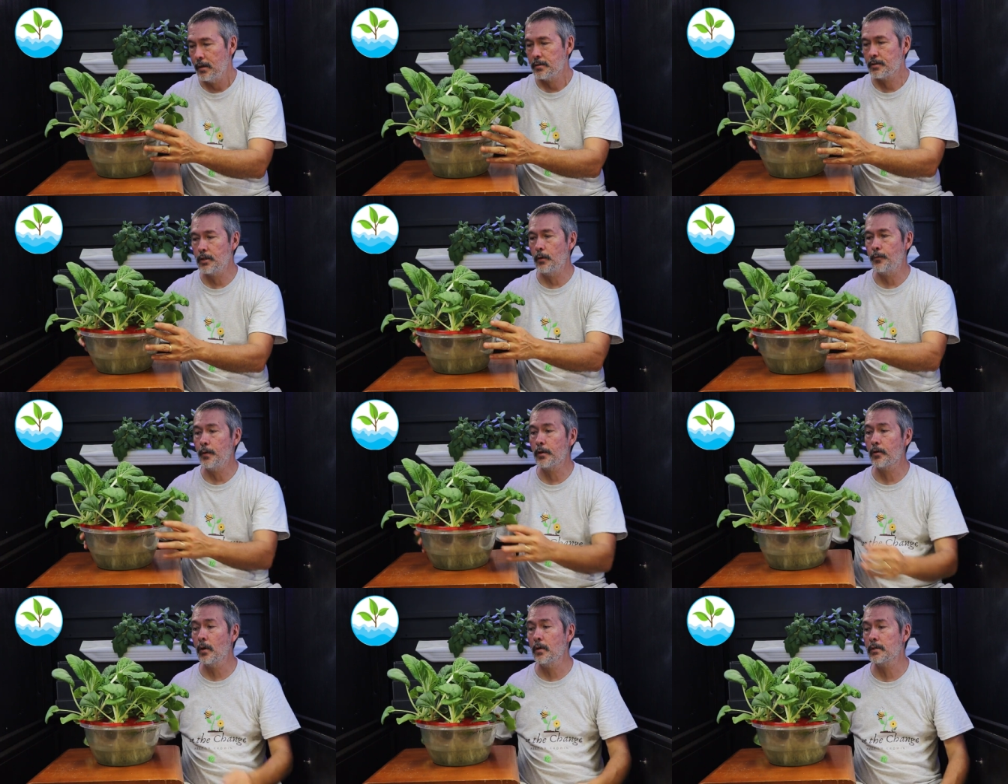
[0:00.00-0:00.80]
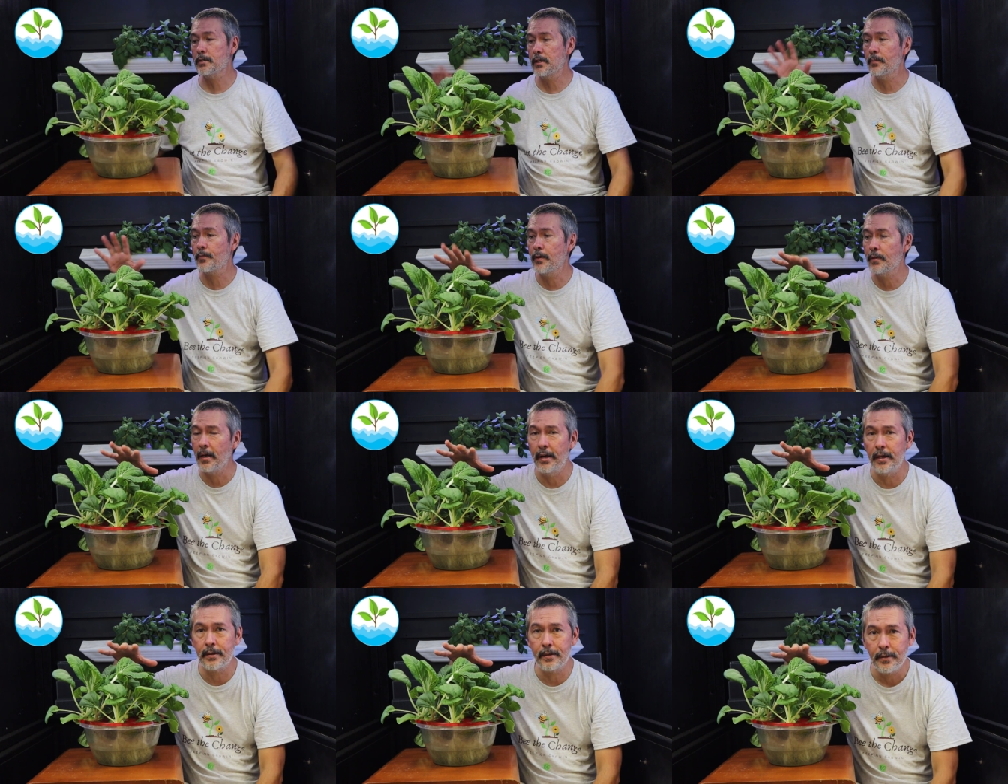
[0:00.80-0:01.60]
So if you're growing something
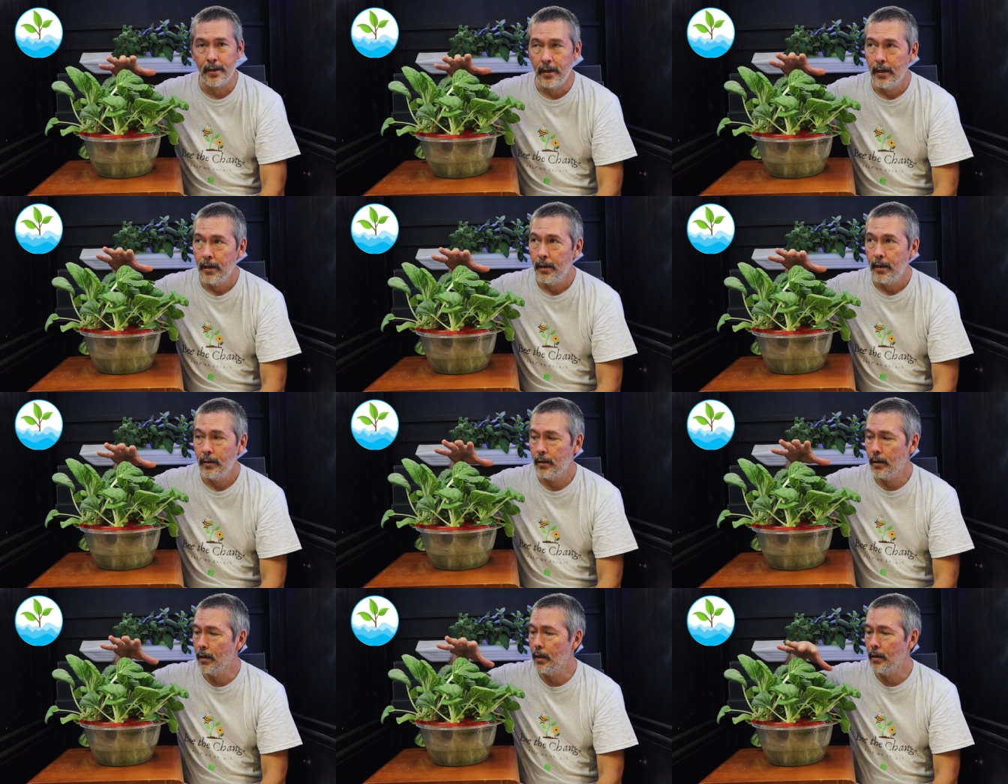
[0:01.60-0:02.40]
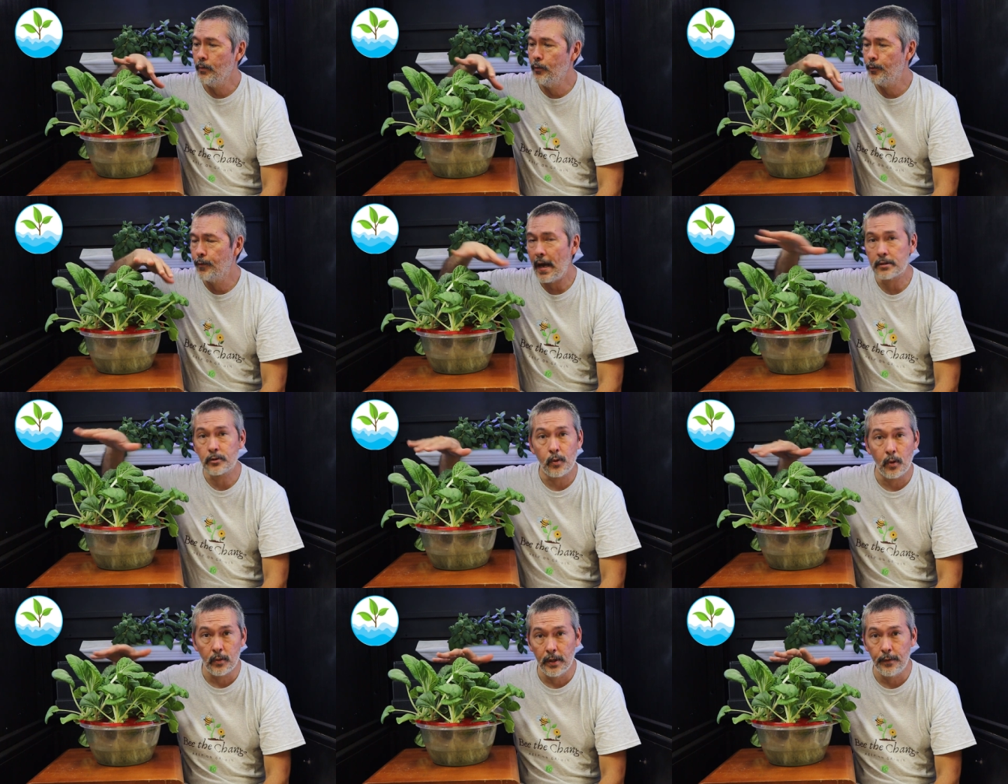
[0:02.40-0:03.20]
like uh,
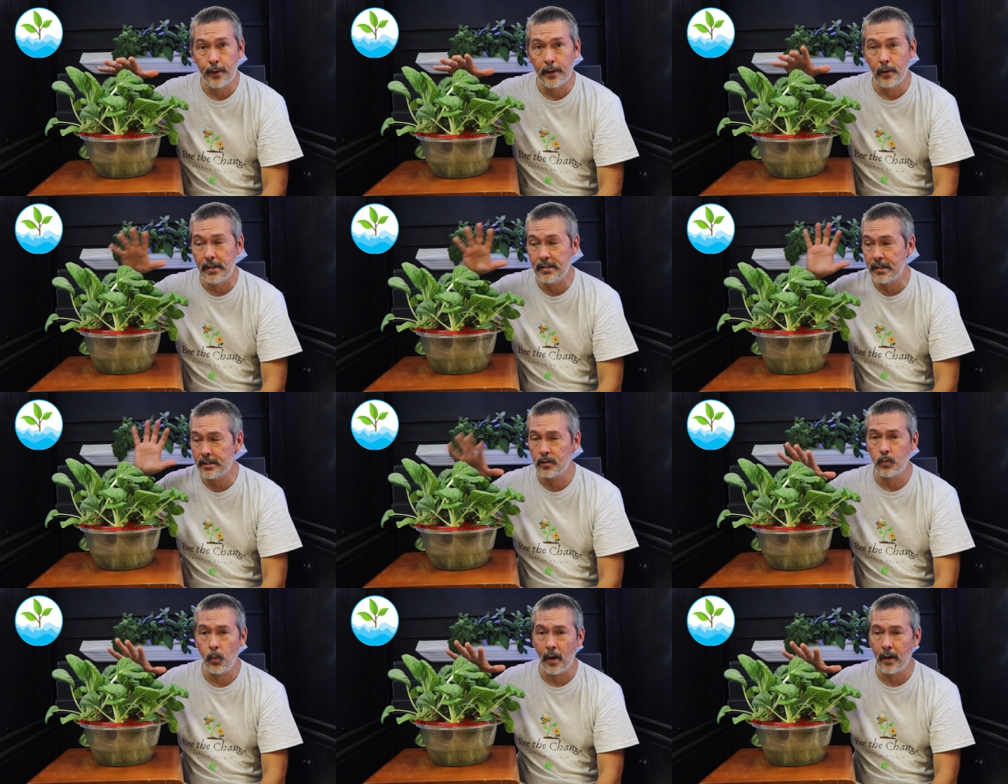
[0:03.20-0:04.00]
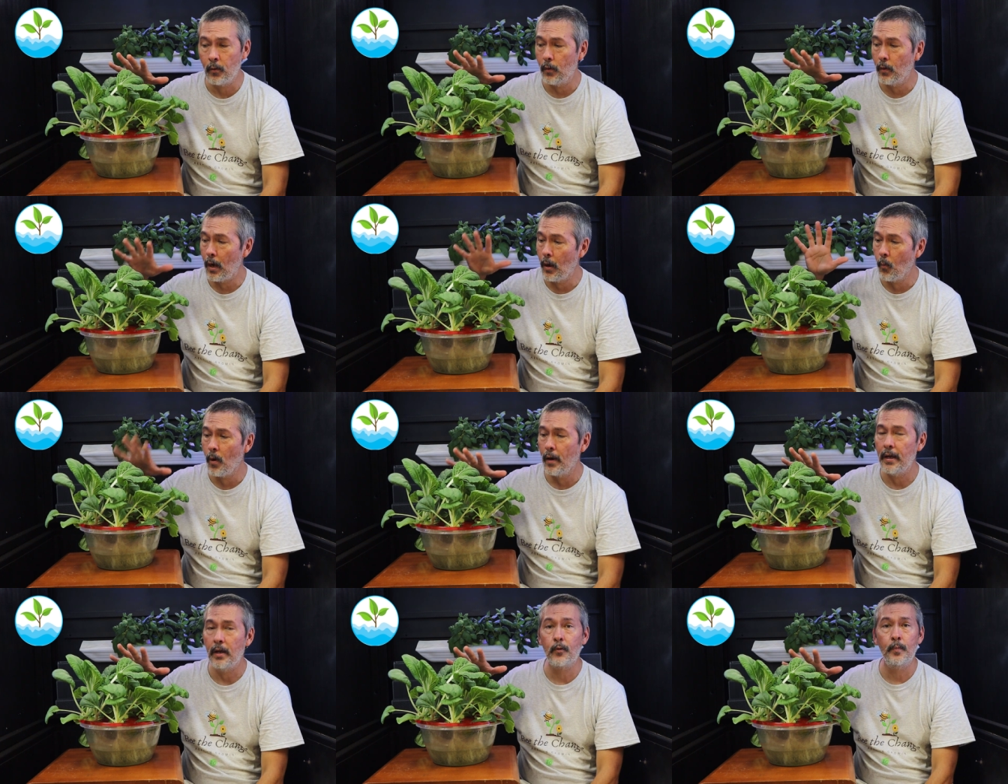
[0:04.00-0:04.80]
fast growing leafy greens, this is one I
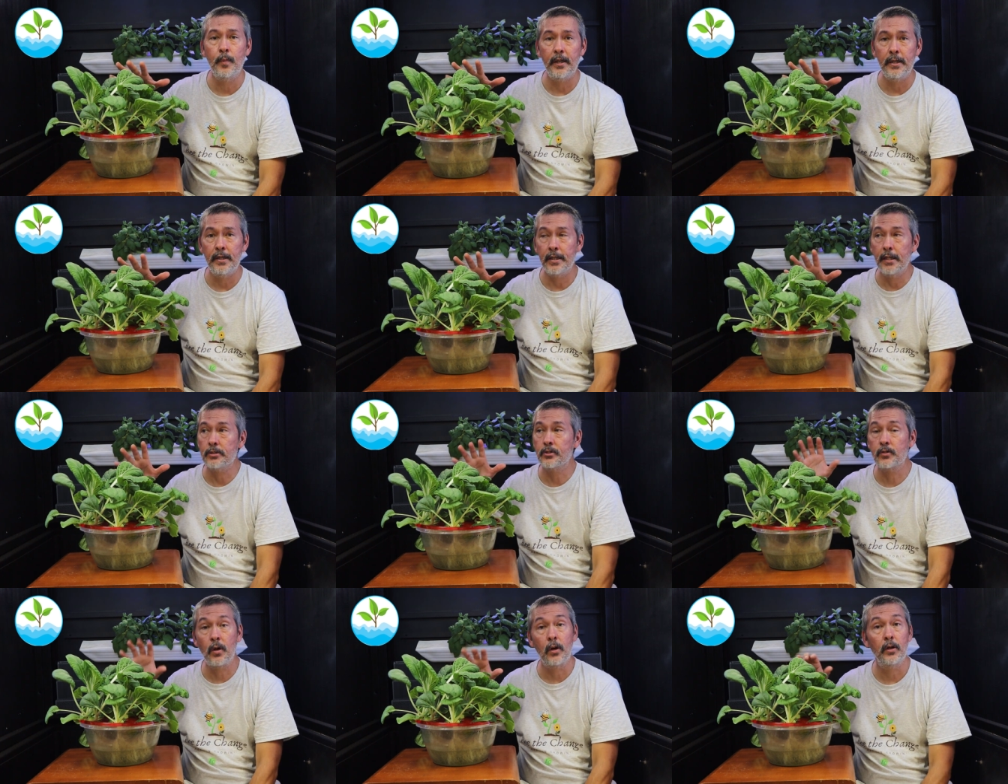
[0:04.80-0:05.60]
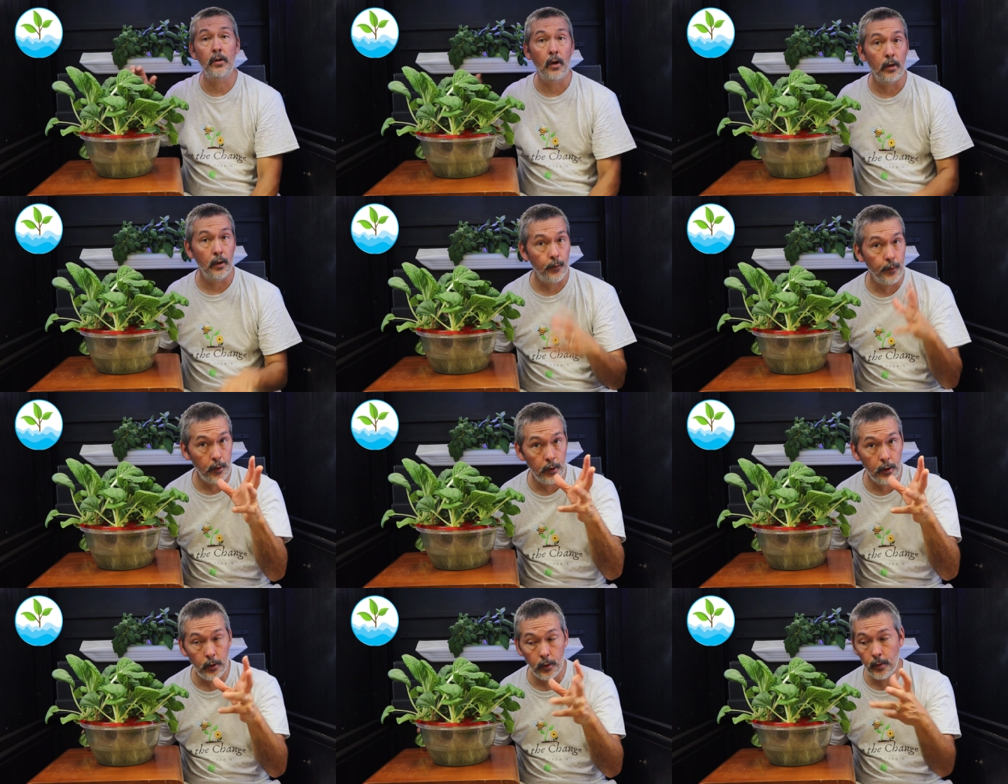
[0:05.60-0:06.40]
want everybody to get started on. If
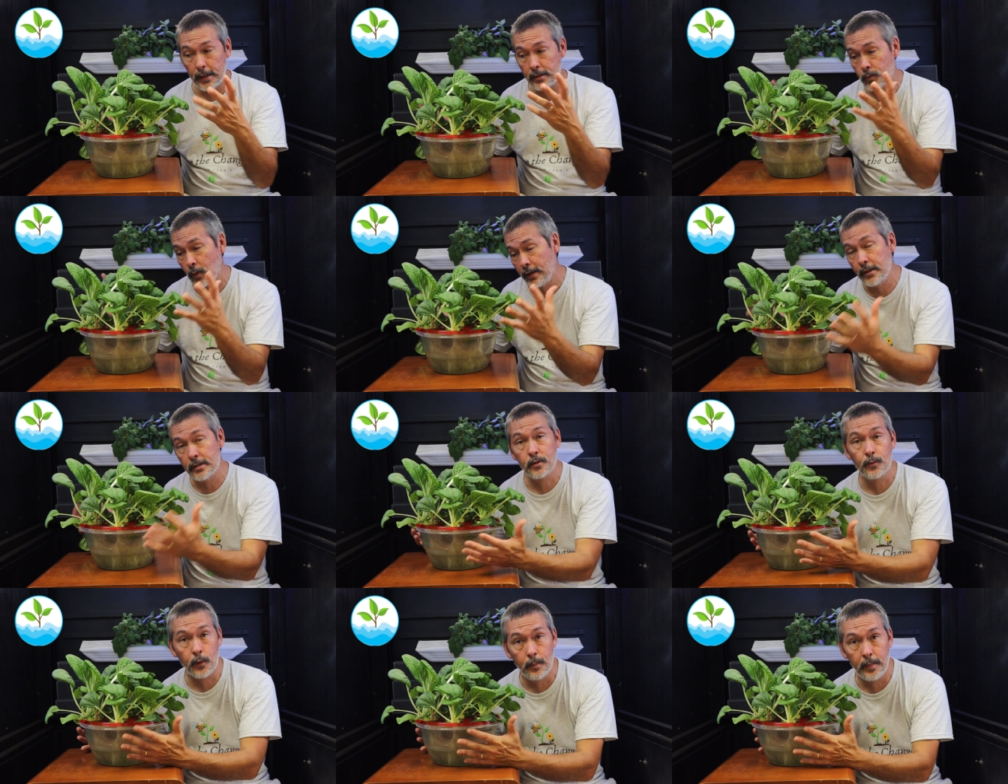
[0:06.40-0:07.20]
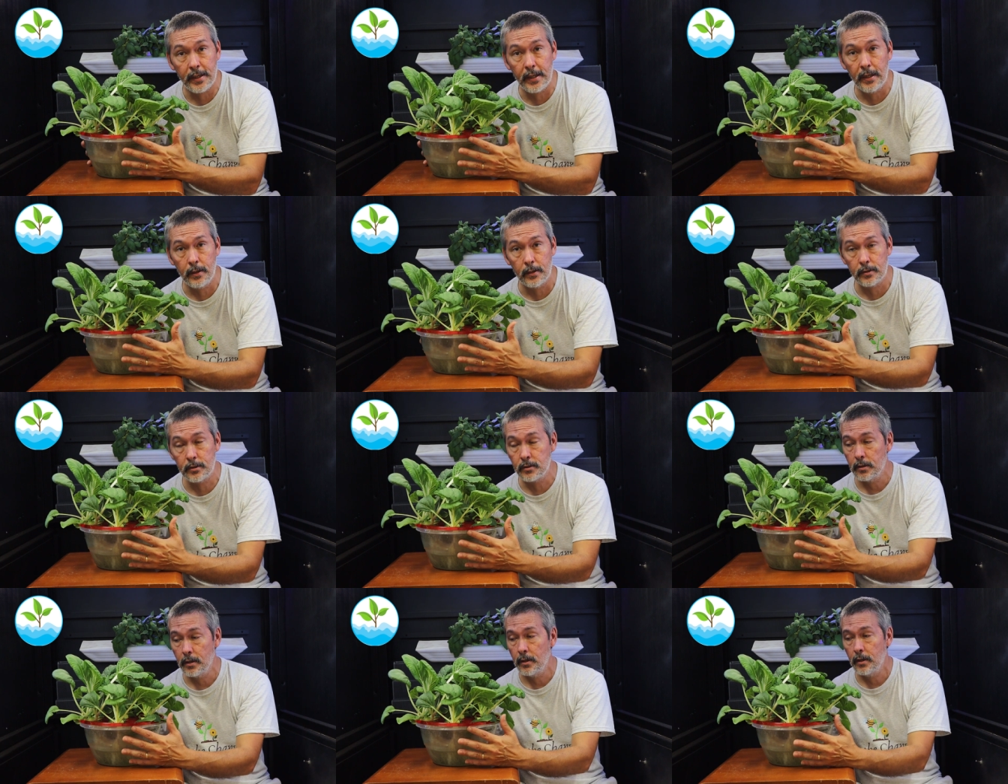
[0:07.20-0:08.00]
you're new, that's why this is for beginners.